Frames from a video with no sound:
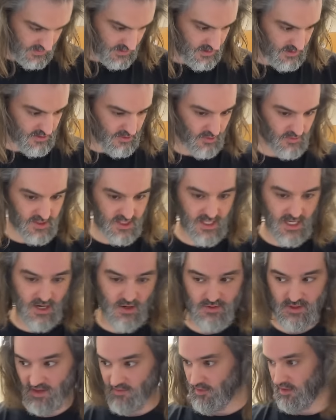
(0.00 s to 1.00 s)
Stormzy
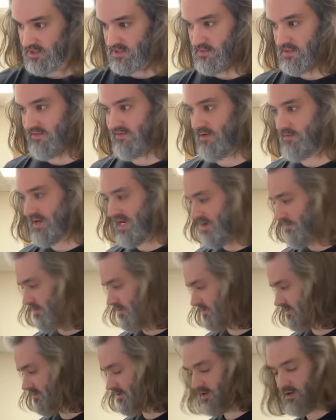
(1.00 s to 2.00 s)
nailed it. Reminds me of Eminem
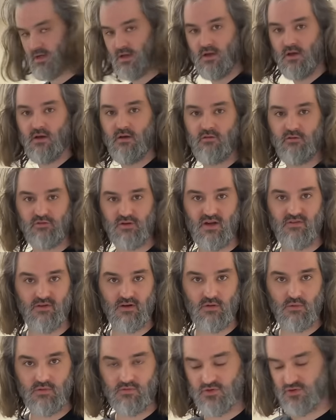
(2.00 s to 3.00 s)
on
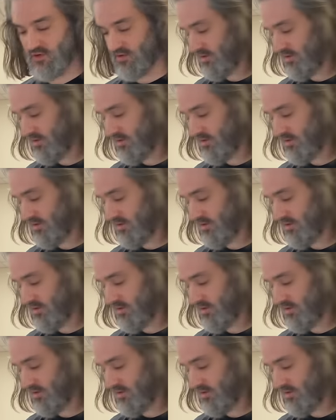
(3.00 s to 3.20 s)
Forever, the